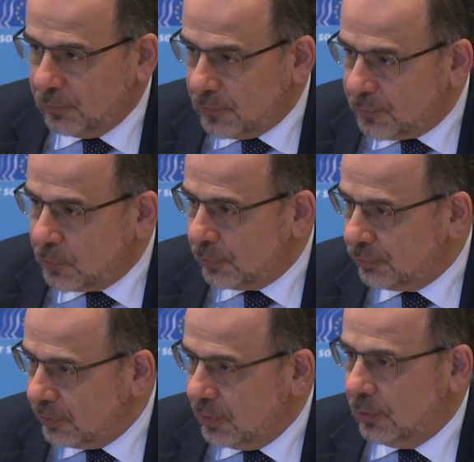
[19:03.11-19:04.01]
of the
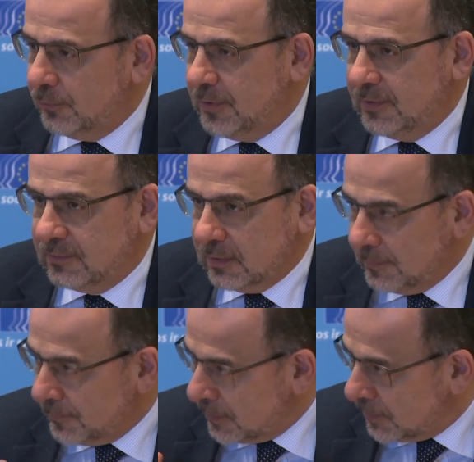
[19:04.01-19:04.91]
force of these uh,
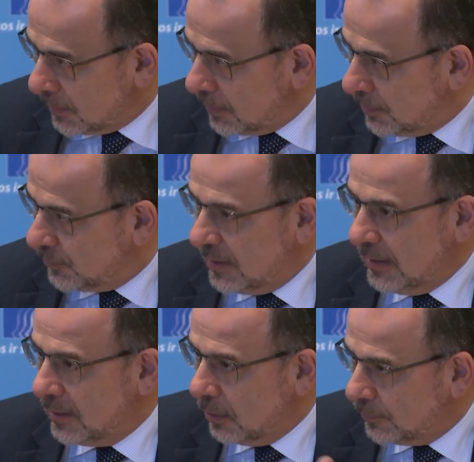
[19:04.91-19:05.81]

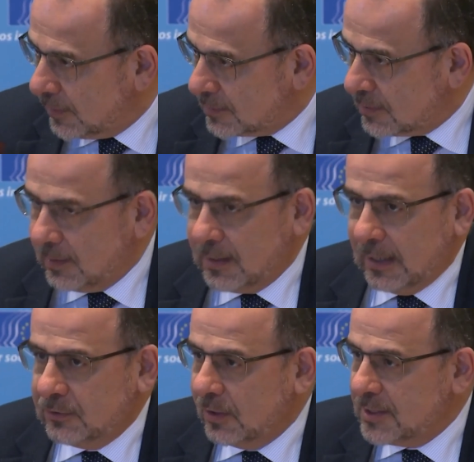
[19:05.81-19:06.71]
children, of these uh,
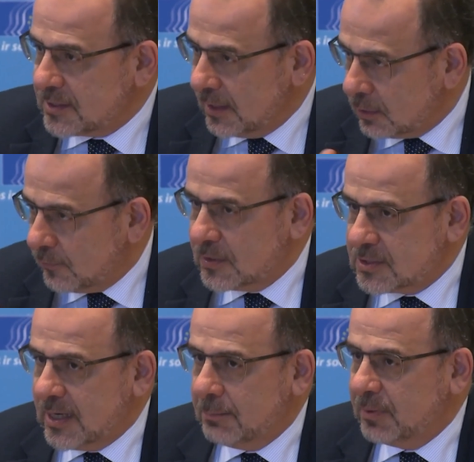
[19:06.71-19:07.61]
adolescents, of
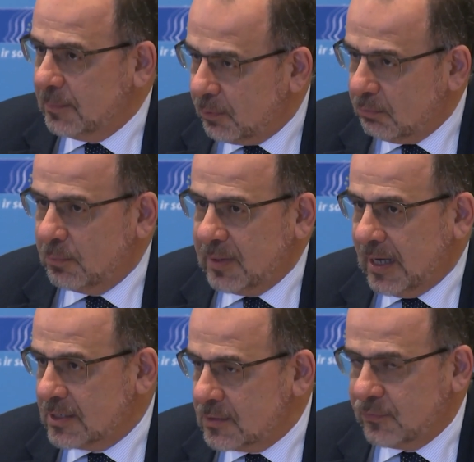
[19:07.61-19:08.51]
these young people
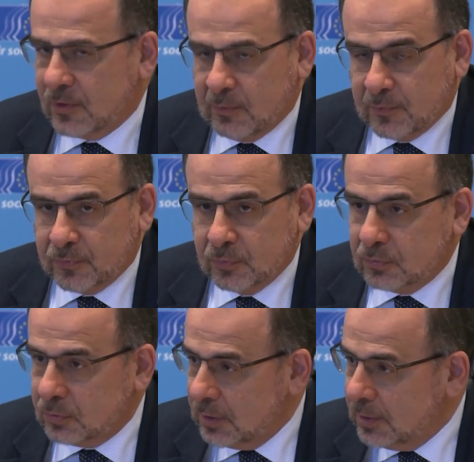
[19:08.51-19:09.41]
mobilizing for our
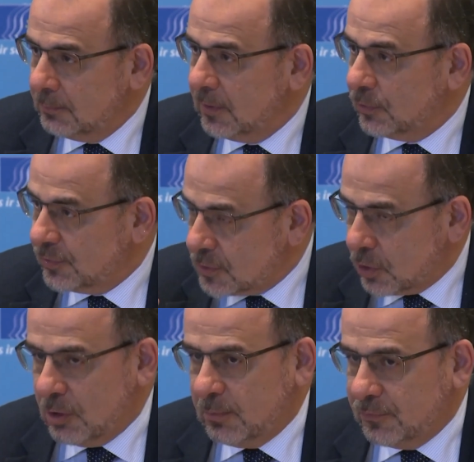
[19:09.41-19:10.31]
future, because it's the
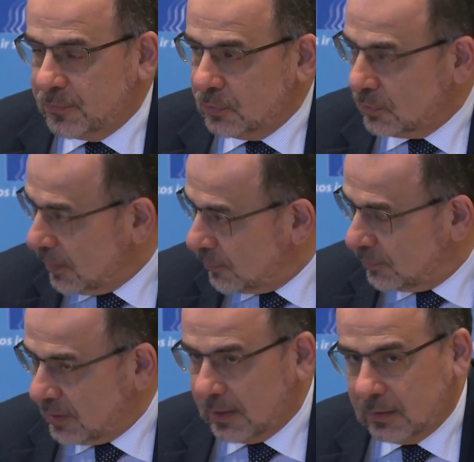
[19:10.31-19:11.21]
common future, as you
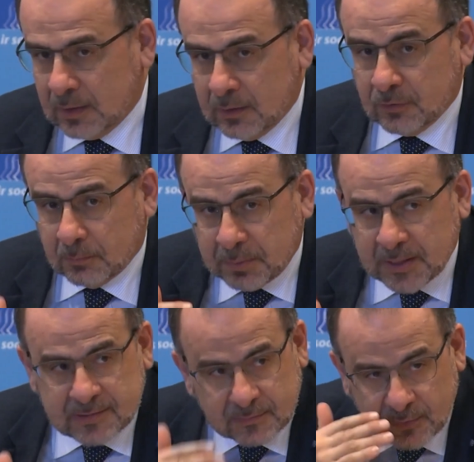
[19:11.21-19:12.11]
said. So
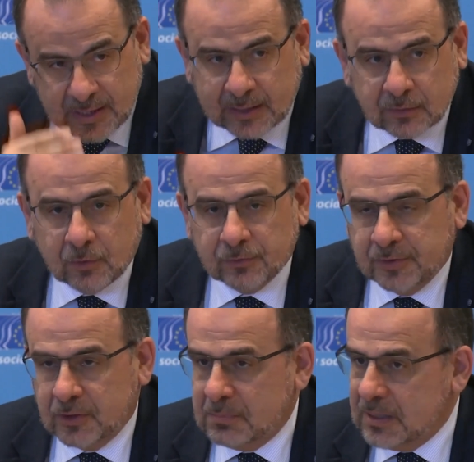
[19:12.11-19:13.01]
please react also
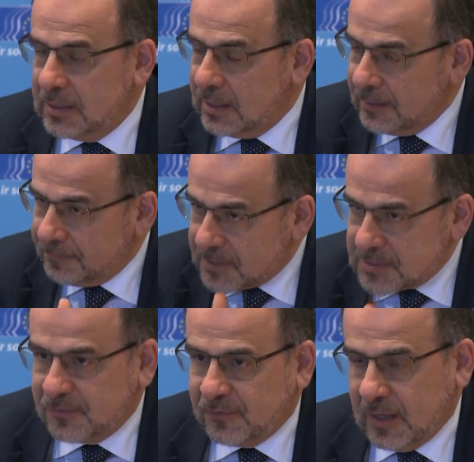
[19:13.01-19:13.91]
in the media. This
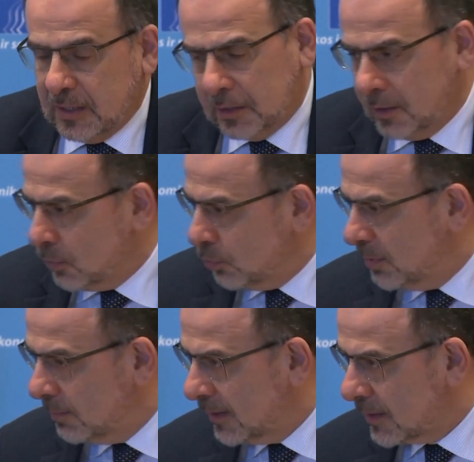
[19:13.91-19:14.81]
is fake, could
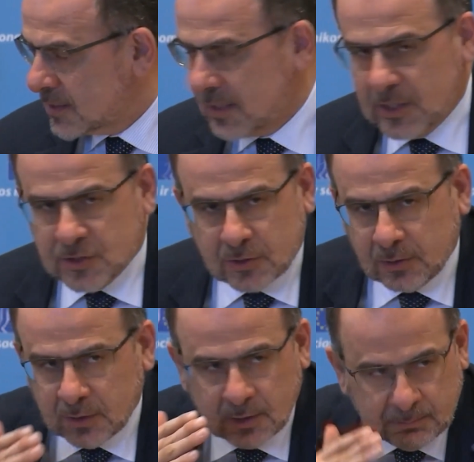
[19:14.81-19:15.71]
be by
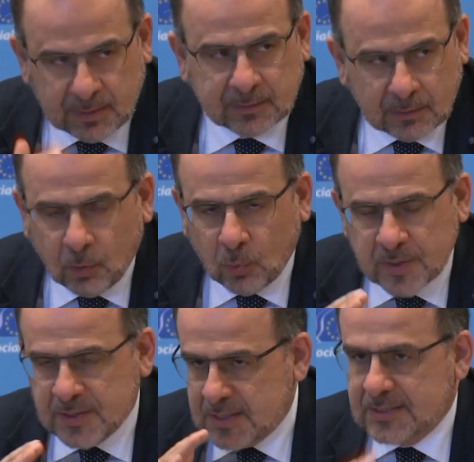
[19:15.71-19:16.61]
translation, but
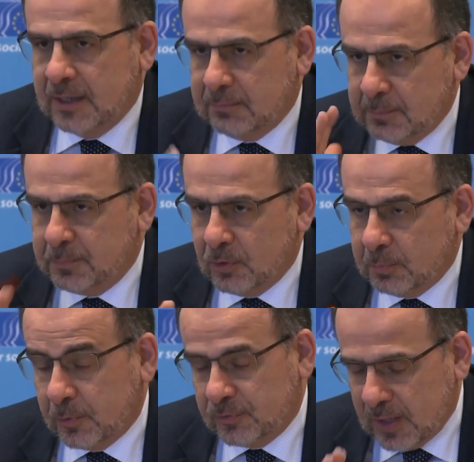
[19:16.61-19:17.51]
always is done by
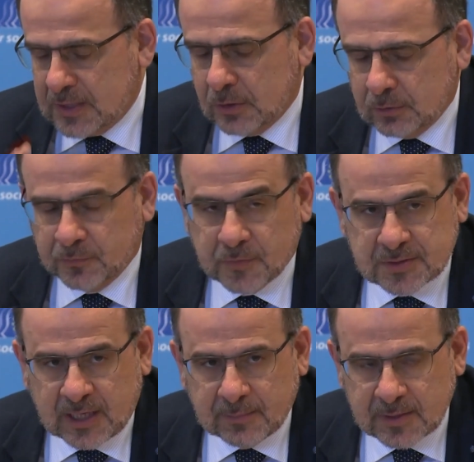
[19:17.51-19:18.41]
purpose. It's not the
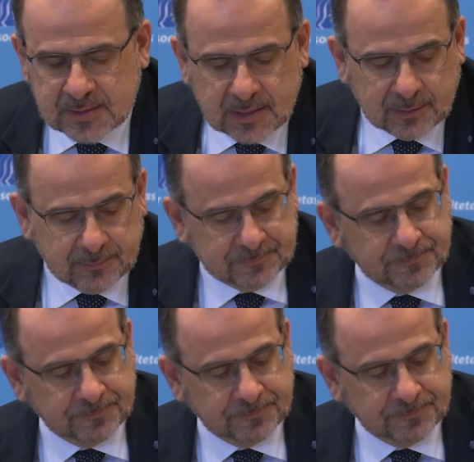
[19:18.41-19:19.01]
first time it is done.